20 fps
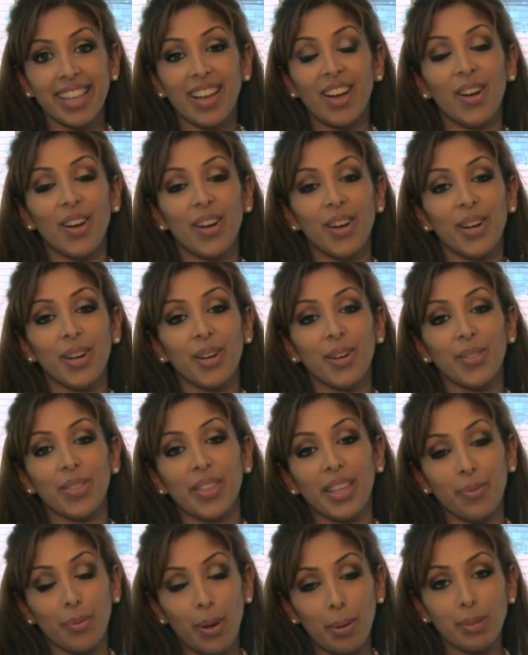Uh,
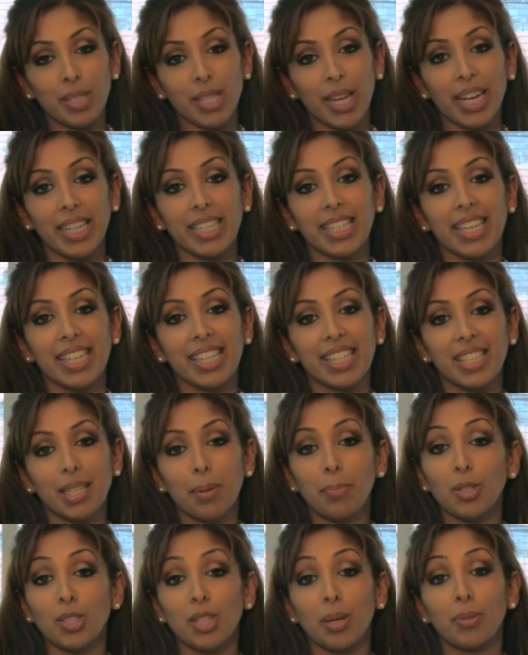the website is
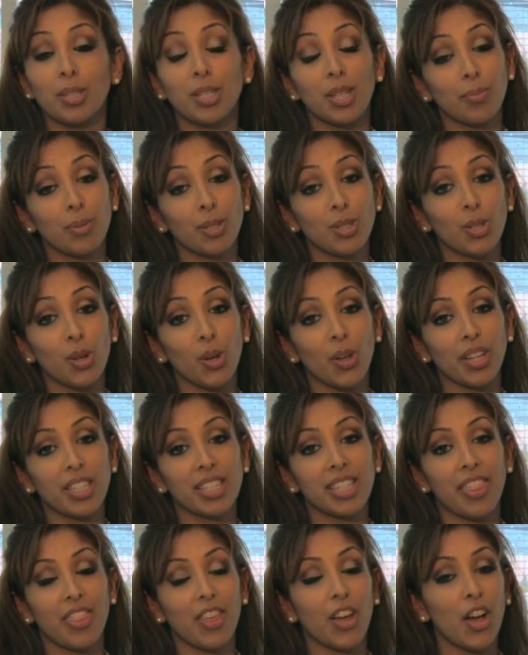w w w
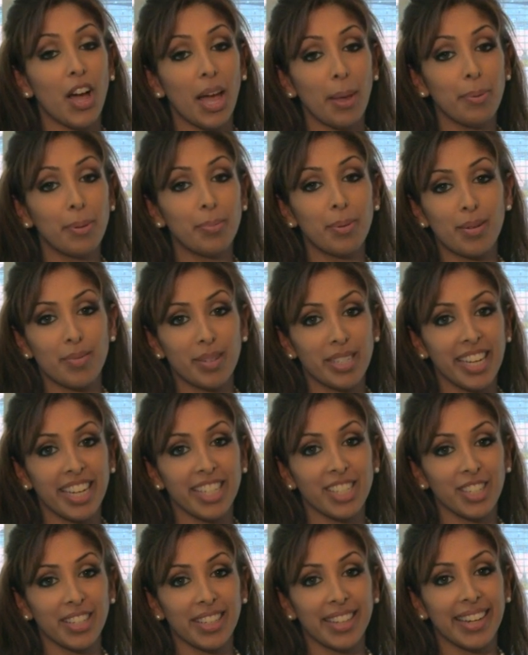dot the
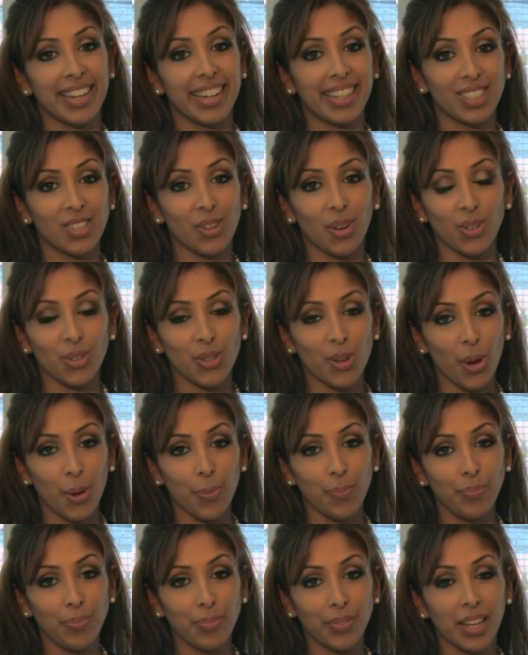hyperpigmentation clinic dot
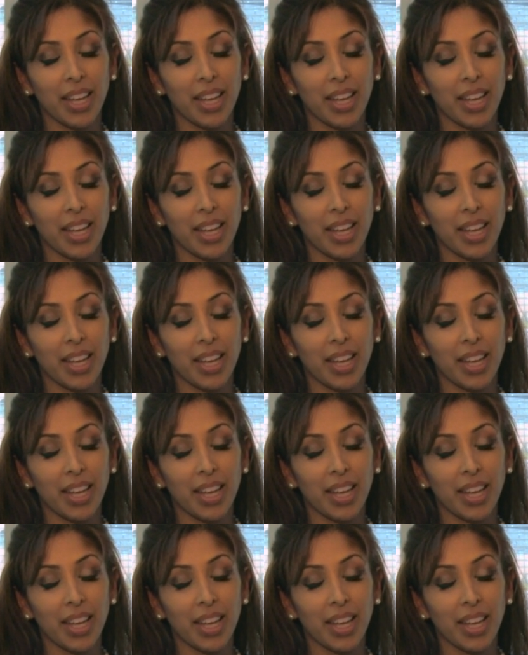com.